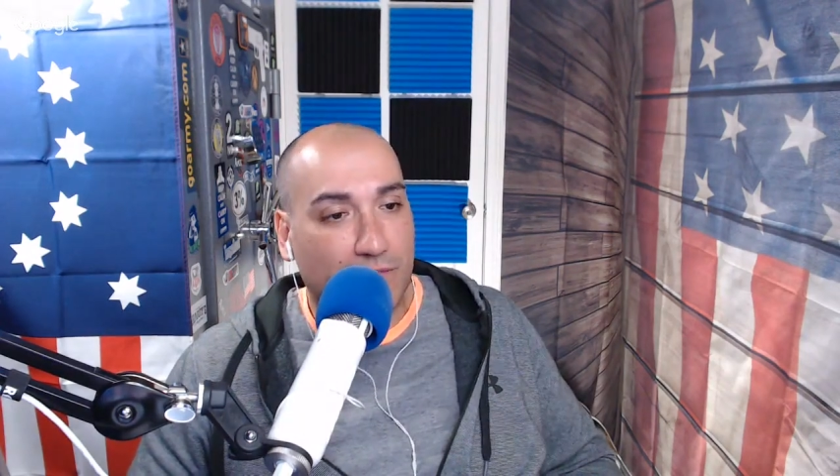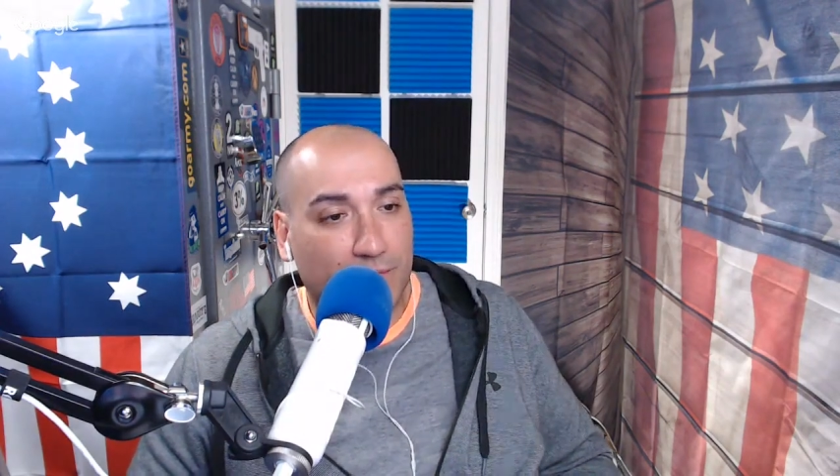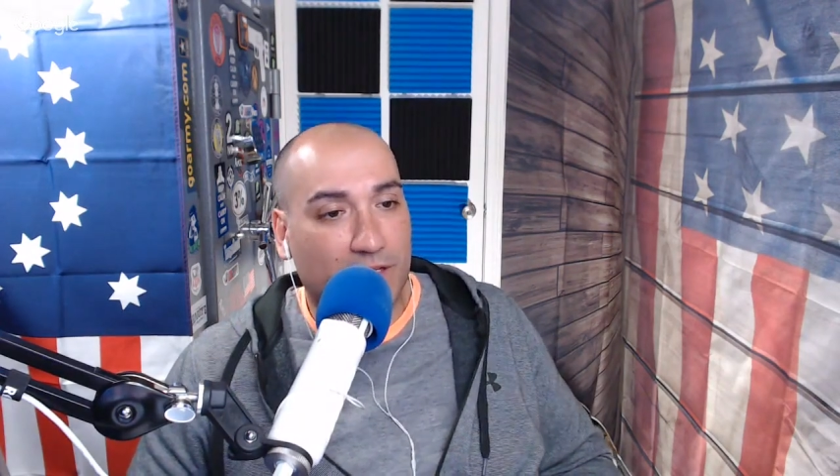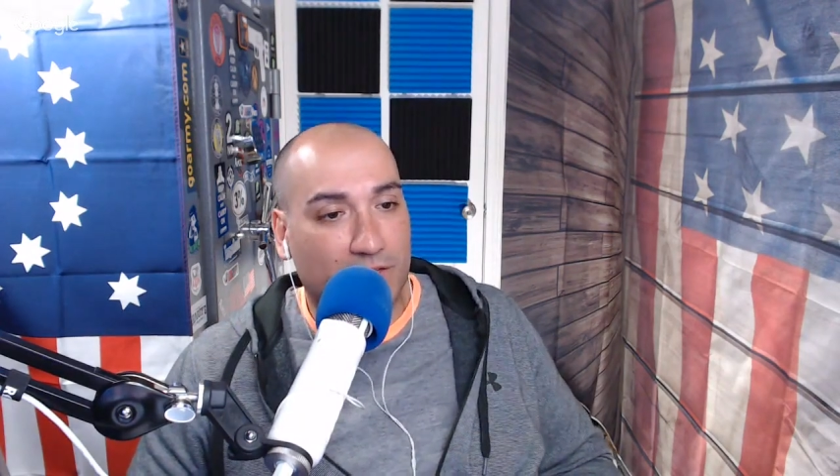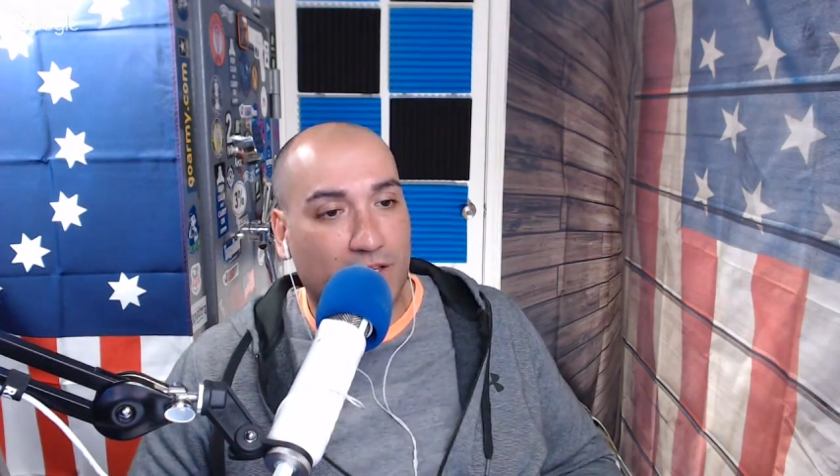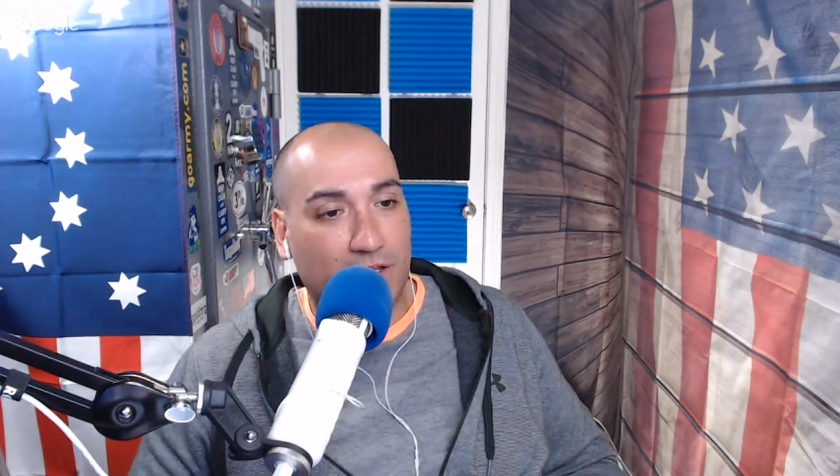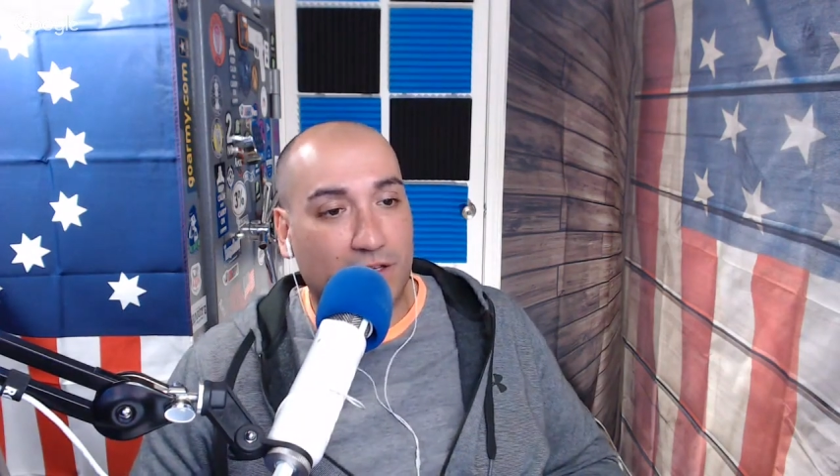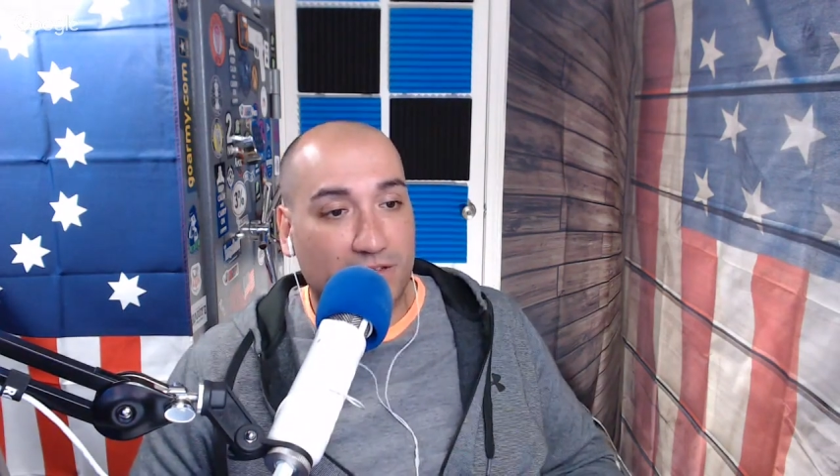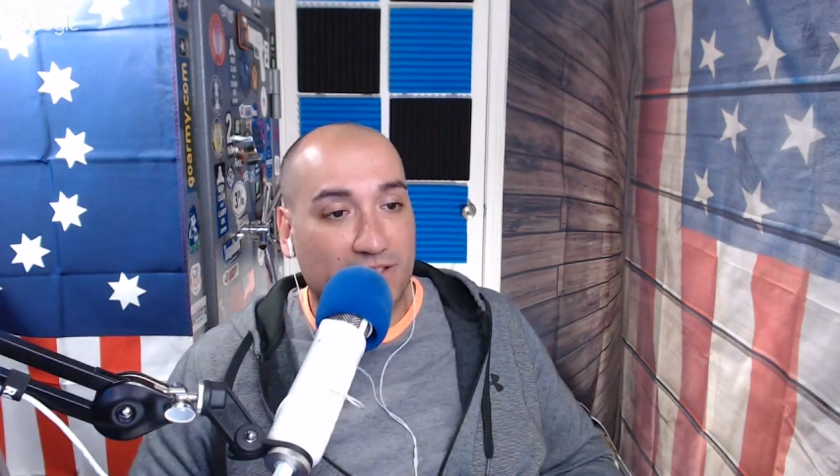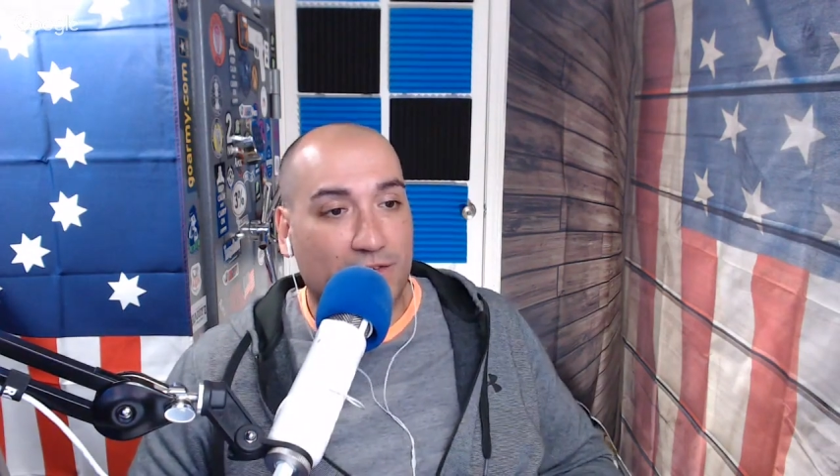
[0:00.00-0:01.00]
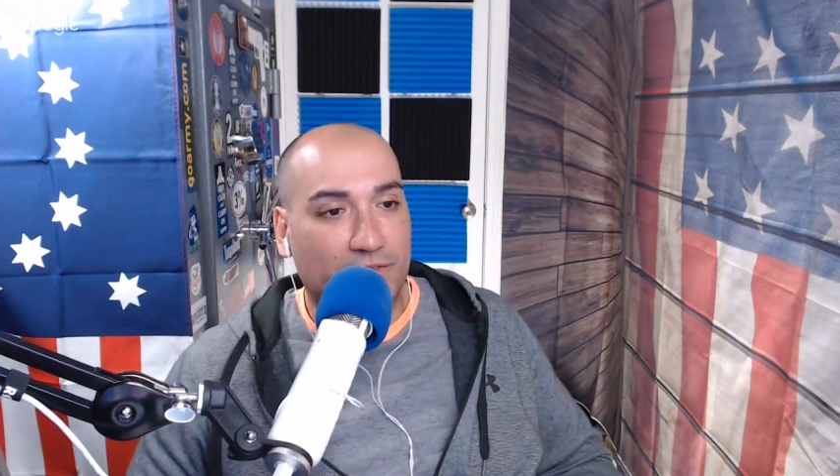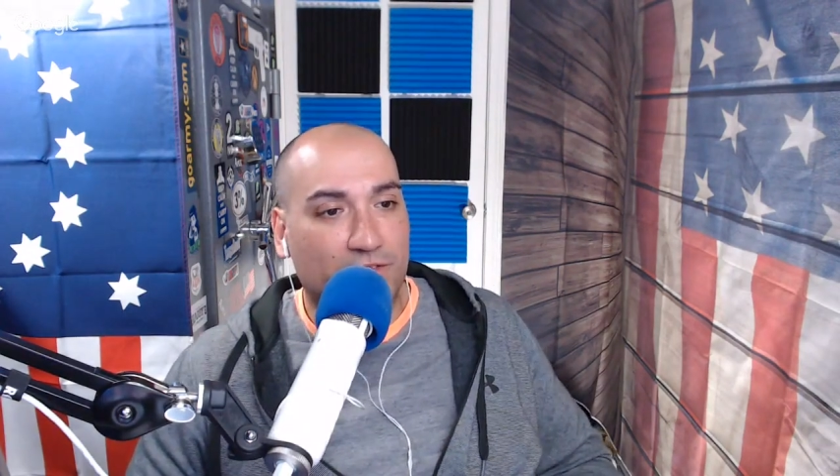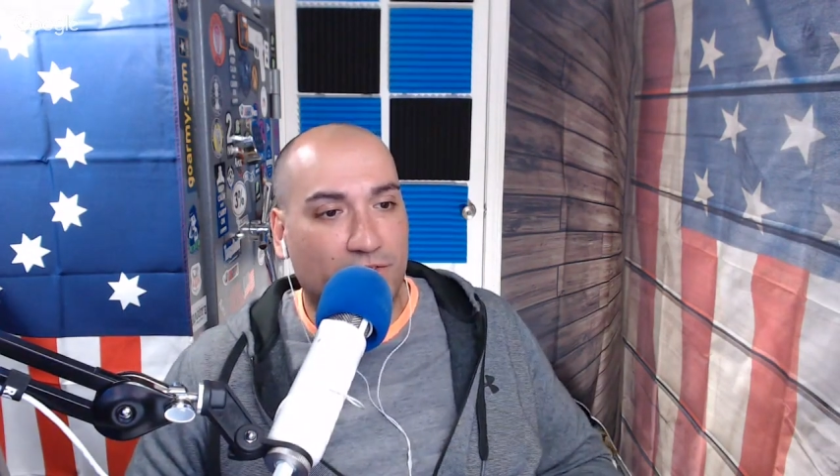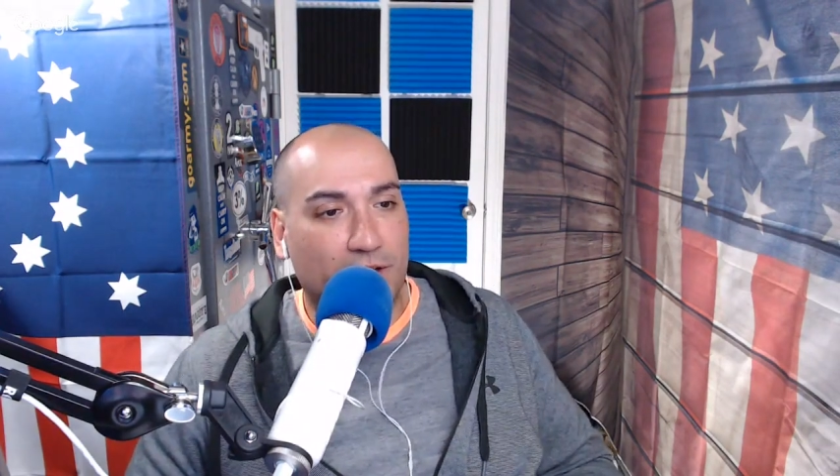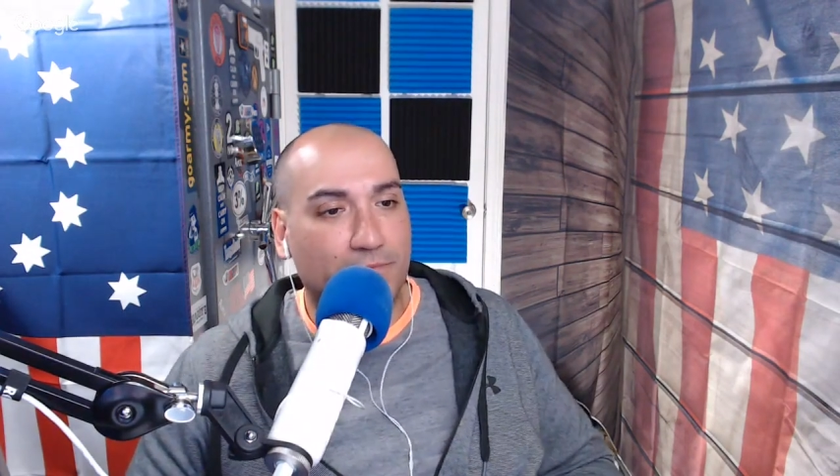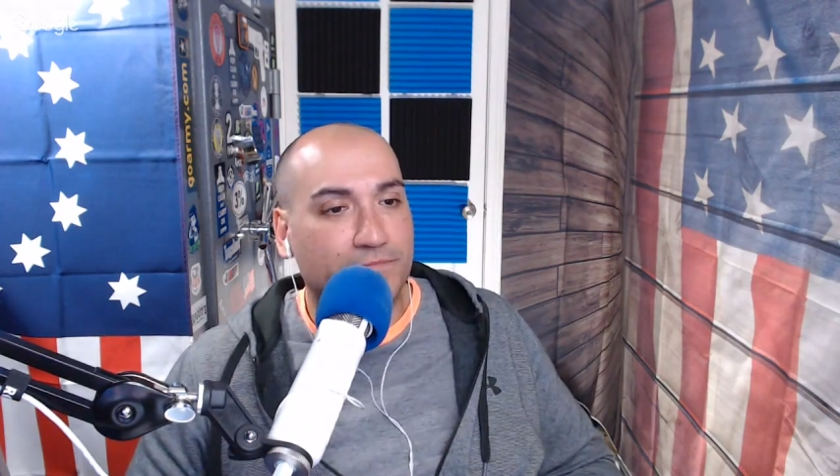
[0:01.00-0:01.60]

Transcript: I'm going to tell you, it is definitely fun.